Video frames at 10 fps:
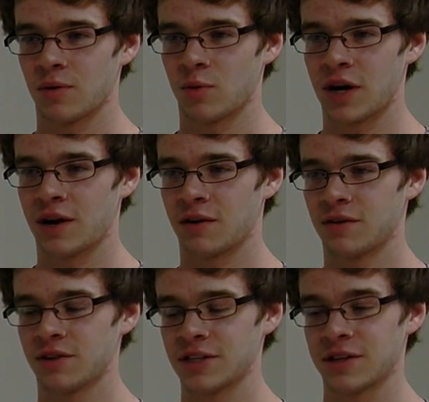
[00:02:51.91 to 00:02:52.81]
Wow,
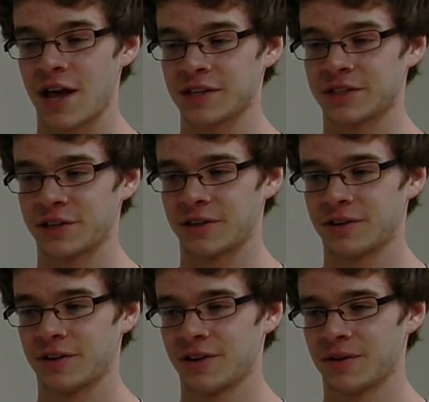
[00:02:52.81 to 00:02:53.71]
this last year,
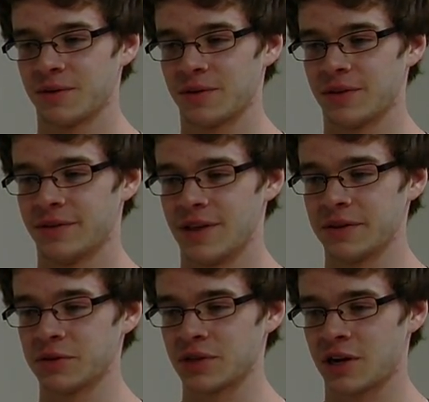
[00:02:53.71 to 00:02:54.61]
it
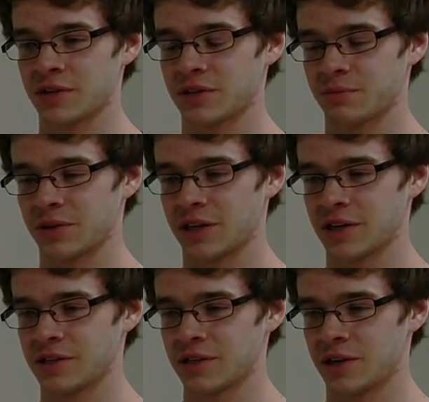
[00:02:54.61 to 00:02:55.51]
was awesome
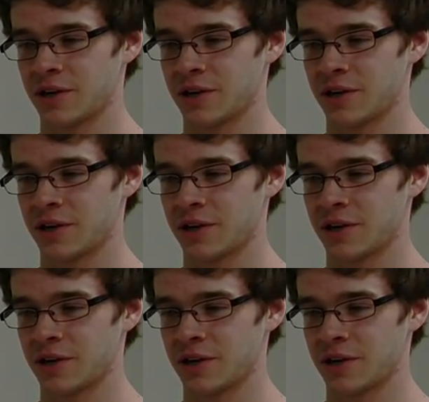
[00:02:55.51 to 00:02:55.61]
because